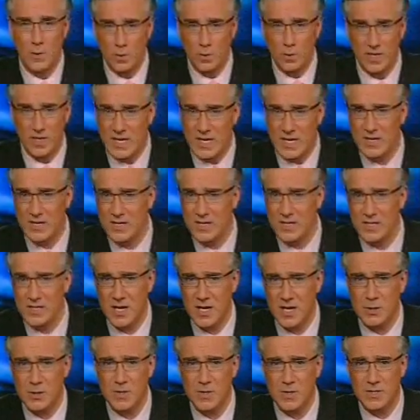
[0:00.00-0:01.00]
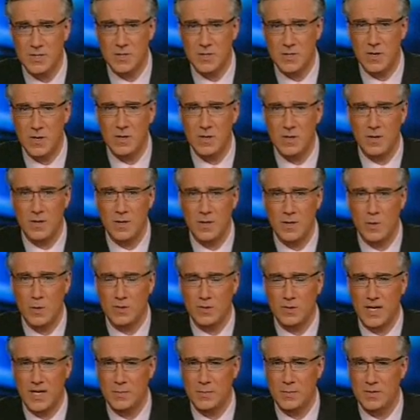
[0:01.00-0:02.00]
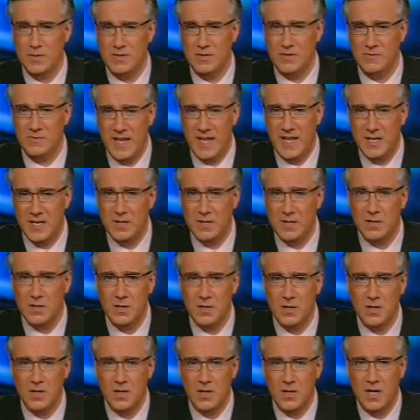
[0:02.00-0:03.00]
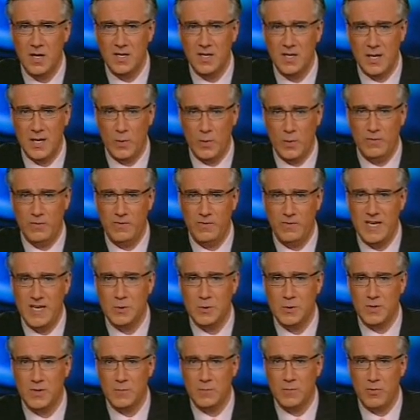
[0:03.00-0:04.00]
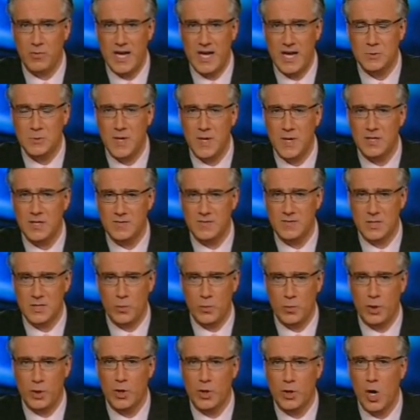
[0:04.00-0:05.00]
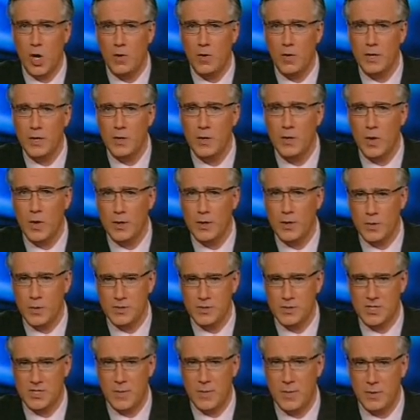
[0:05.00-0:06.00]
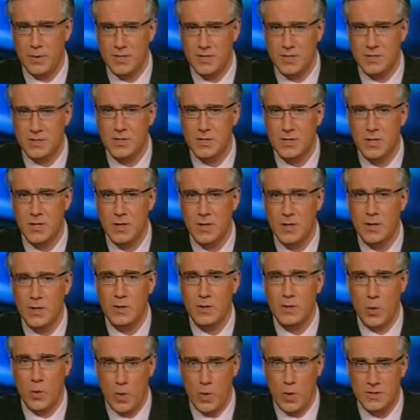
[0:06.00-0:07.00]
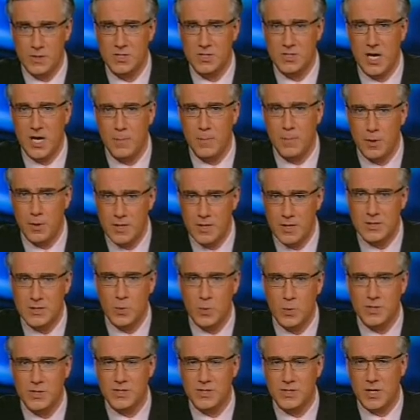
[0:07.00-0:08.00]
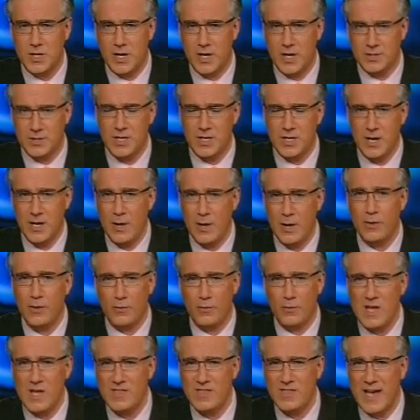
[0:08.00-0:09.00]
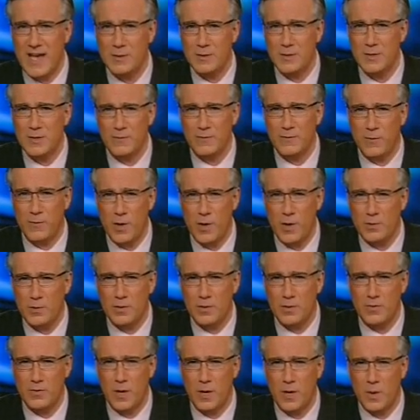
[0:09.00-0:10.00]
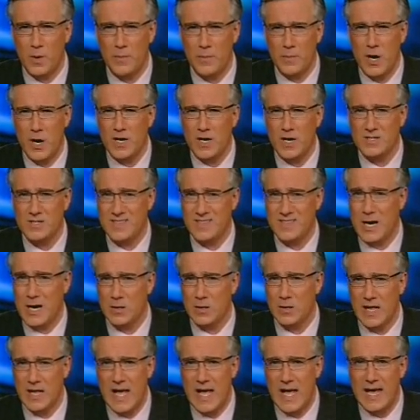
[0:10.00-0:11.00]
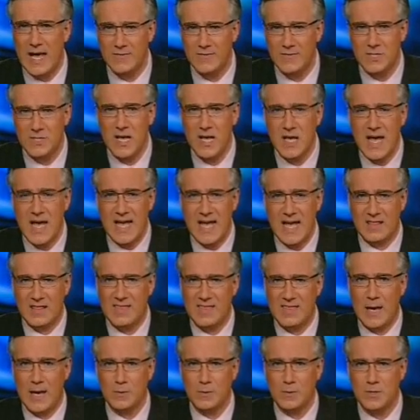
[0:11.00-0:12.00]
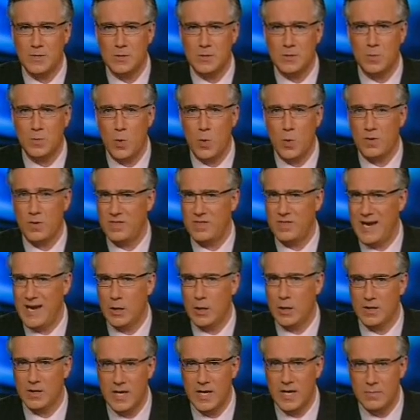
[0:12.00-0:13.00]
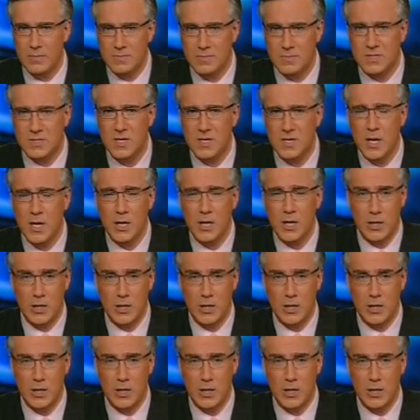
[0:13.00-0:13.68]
You lead this country, sir. You claim to defend it. And yet when faced with the prospect of someone calling you on your stubbornness, which has cost 3,431 Americans their lives and thousands more their limbs,